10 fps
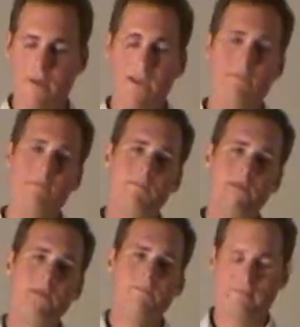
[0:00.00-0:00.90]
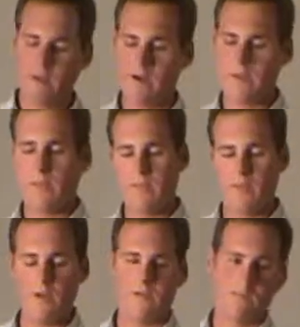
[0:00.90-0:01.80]
And me being an inventor, I
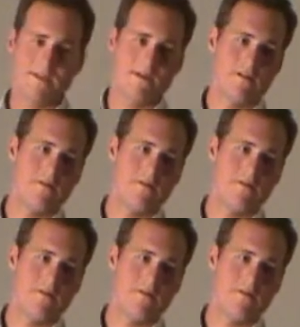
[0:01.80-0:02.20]
thought to myself,